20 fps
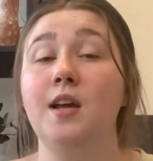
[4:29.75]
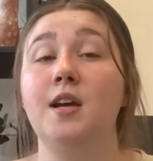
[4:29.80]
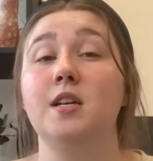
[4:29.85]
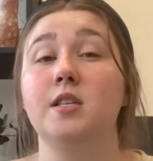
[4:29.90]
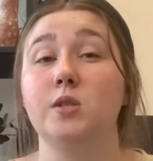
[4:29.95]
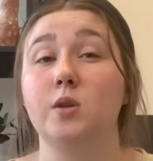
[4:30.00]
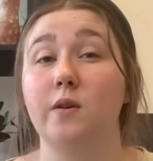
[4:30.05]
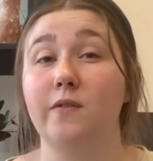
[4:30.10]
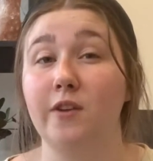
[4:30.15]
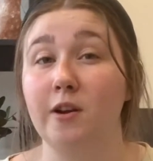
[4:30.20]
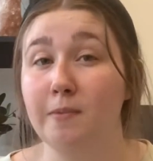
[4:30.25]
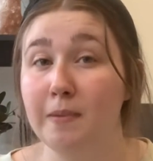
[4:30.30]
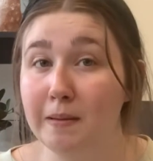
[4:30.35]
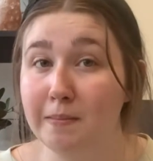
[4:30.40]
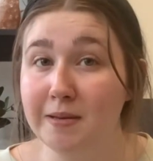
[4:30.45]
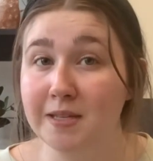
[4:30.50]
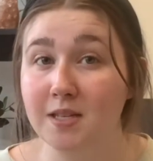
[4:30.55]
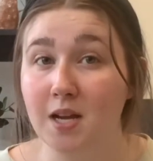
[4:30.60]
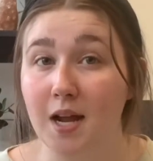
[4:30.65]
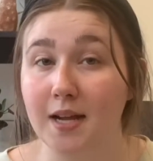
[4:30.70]
So if your
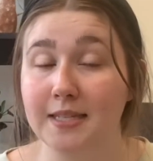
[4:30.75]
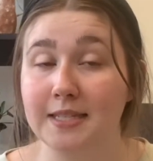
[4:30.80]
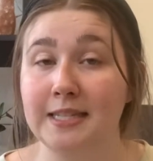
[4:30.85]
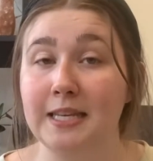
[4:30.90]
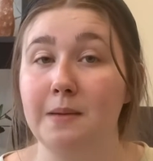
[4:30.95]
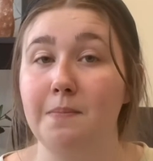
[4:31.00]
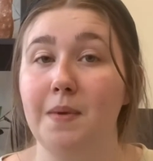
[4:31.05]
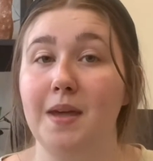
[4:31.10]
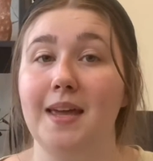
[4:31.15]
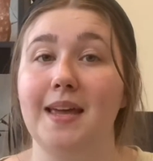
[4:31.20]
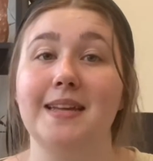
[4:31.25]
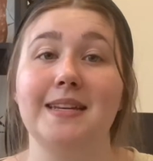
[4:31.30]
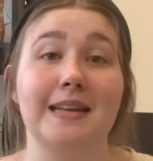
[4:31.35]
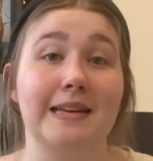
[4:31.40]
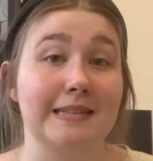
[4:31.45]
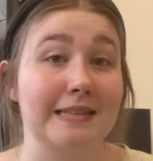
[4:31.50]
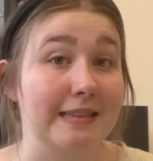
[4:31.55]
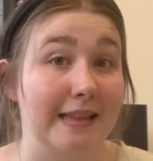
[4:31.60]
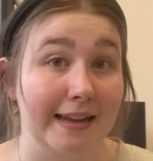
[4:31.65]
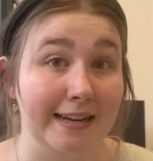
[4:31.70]
baby's not sleeping and
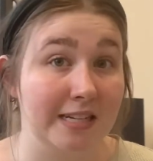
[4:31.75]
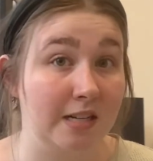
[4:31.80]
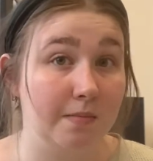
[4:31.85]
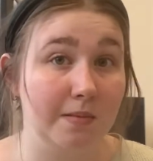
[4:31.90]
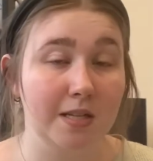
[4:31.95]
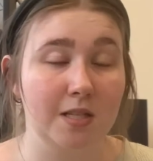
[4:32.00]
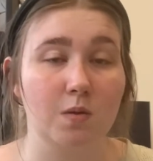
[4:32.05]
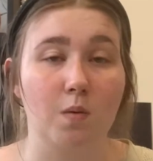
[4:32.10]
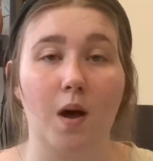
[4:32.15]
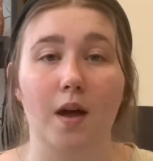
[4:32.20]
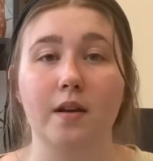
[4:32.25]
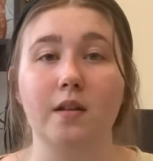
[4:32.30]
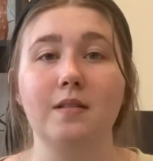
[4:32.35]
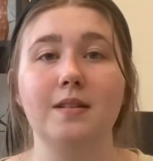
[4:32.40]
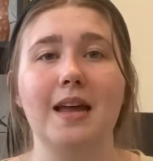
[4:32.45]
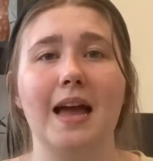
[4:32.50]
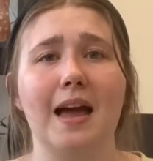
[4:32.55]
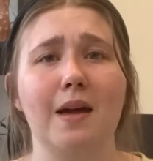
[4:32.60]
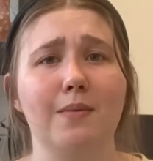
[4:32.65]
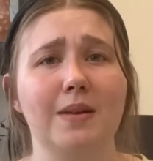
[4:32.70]
doesn't like to be swaddled,
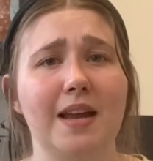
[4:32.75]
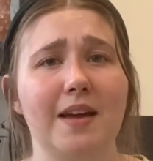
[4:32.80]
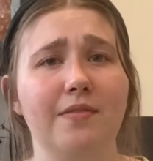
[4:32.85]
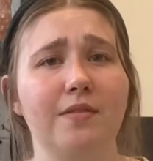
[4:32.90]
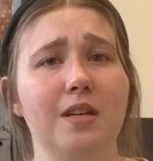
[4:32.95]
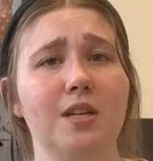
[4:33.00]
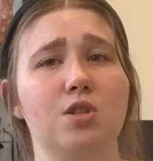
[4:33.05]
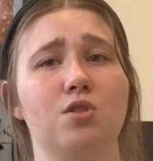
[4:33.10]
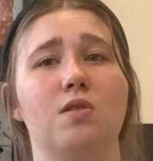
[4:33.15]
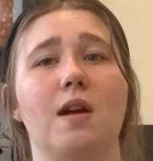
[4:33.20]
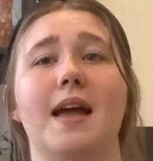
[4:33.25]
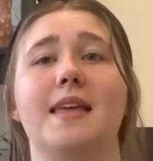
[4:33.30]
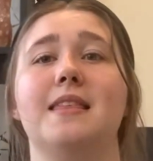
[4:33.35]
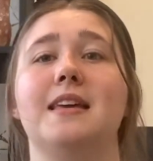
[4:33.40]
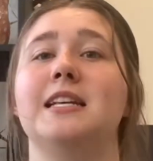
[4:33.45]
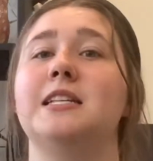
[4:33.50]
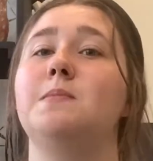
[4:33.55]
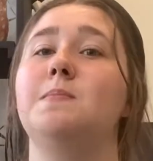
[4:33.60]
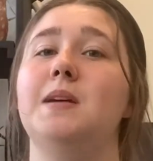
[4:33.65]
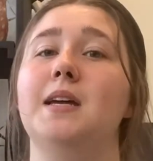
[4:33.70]
I would definitely try
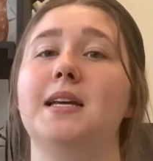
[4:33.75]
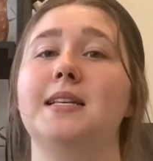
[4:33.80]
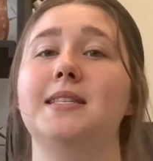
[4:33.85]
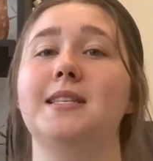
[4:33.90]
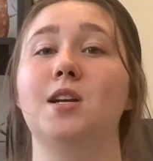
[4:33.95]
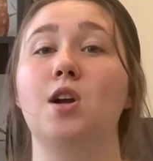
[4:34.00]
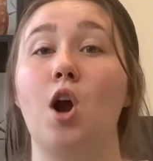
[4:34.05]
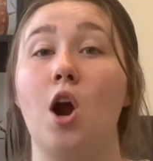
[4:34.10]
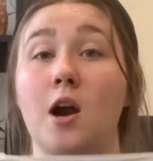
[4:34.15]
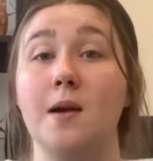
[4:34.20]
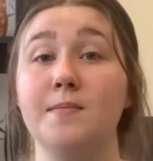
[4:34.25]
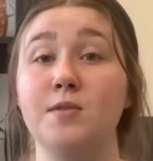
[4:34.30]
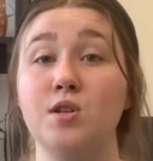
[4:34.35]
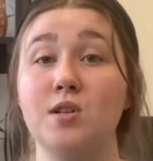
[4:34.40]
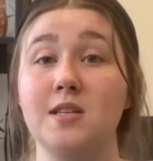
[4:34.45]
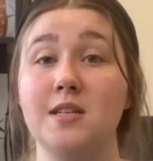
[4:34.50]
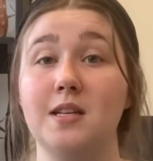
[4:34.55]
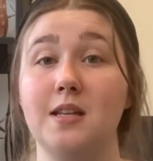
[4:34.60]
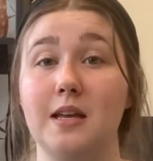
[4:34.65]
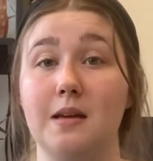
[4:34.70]
this because their arms are
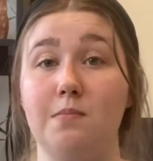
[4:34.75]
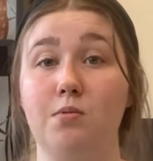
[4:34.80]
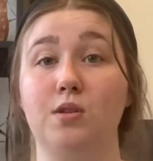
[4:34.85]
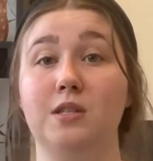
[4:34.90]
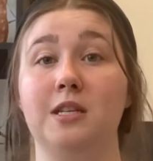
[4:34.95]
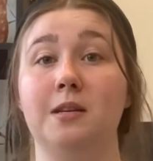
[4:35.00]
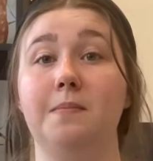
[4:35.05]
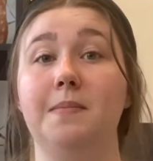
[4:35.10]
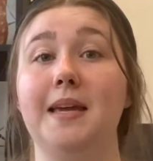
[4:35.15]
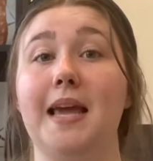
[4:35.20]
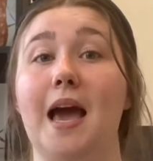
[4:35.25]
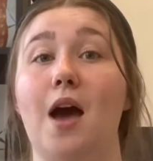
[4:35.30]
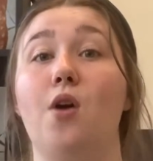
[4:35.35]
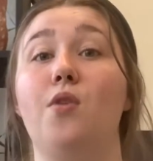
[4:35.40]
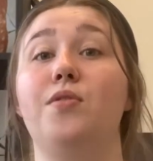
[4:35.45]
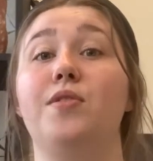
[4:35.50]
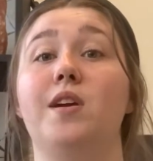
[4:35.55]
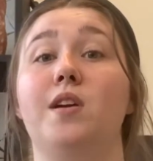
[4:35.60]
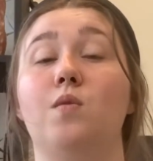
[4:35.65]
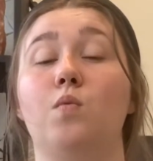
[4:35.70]
still able to be
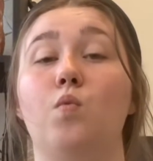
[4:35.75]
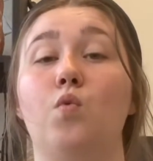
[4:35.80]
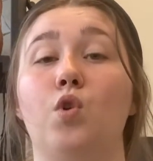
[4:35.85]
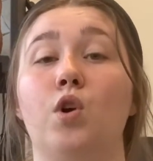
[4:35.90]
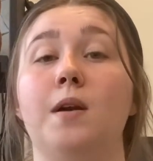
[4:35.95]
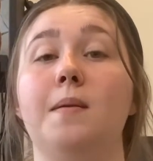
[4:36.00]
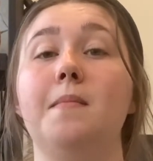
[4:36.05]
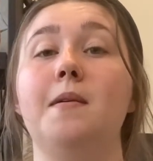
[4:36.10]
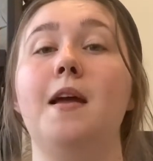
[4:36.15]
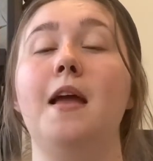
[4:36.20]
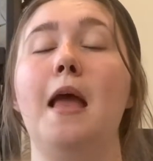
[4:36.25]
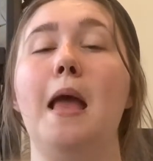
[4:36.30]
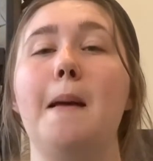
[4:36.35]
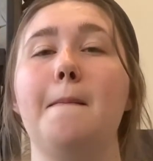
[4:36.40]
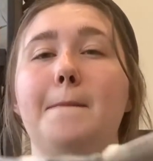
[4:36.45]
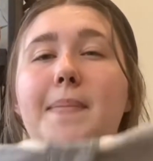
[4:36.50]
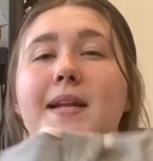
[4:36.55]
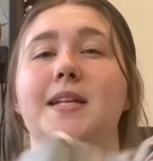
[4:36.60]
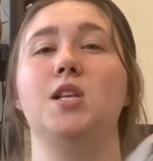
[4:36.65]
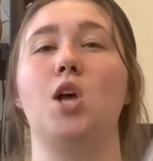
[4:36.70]
out, they're warm,
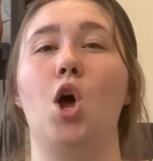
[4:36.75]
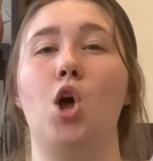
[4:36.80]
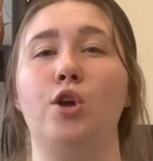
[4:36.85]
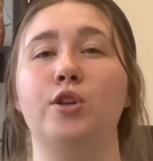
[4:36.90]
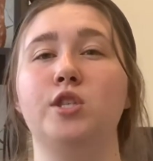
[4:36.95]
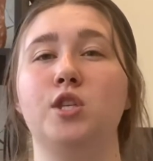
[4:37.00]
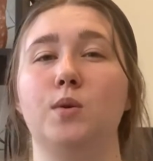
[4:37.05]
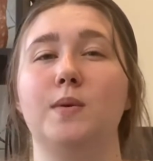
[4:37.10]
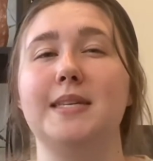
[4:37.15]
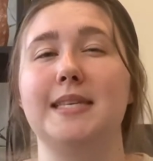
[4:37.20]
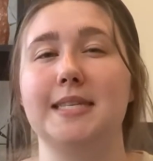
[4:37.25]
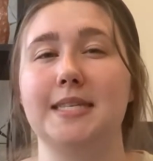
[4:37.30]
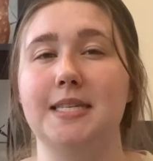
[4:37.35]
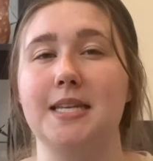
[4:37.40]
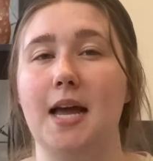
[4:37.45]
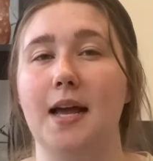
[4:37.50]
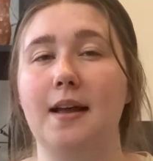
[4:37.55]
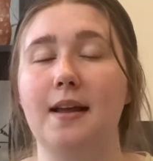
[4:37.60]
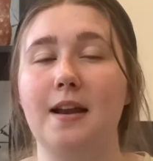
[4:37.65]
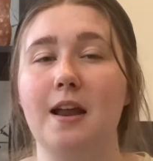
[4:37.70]
but it also is
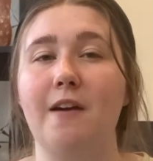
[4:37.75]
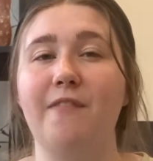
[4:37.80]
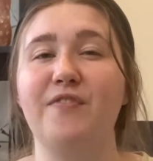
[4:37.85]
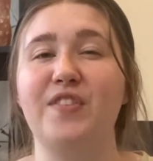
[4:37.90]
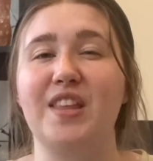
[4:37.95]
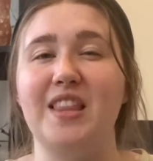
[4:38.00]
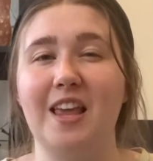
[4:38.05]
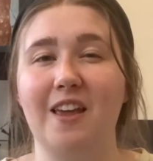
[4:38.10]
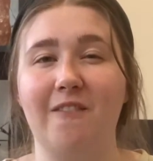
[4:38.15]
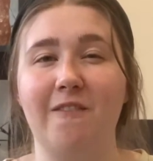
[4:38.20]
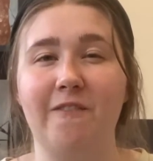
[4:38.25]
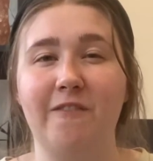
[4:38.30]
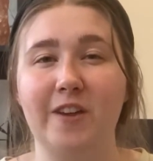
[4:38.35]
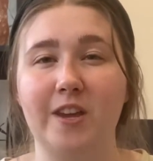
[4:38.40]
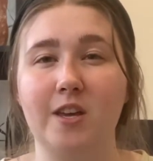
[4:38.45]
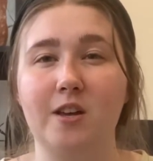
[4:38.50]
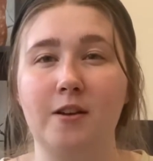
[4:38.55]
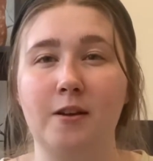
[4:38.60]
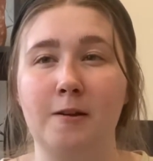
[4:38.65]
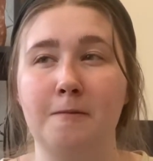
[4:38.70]
snug enough that they
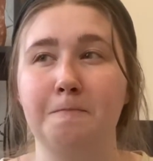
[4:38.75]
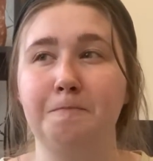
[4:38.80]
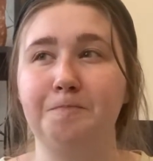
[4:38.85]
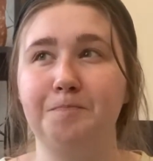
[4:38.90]
feel